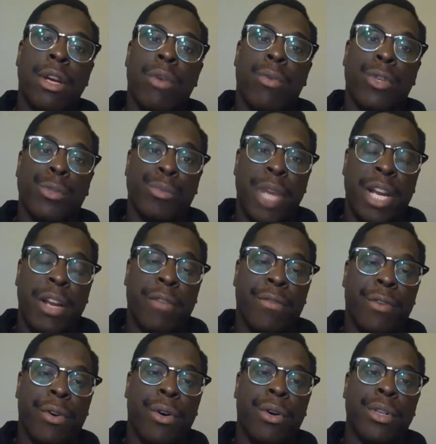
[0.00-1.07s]
was
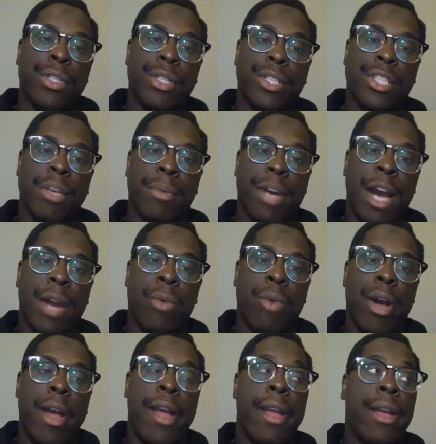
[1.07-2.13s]
meaningful in some kind of
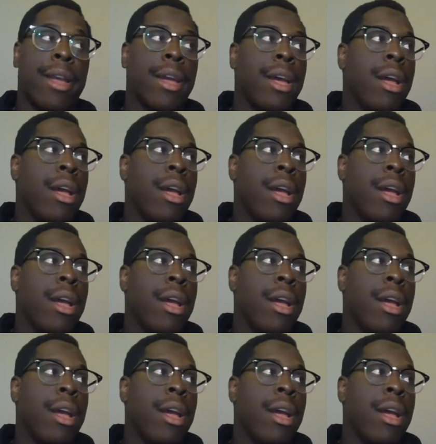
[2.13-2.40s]
way.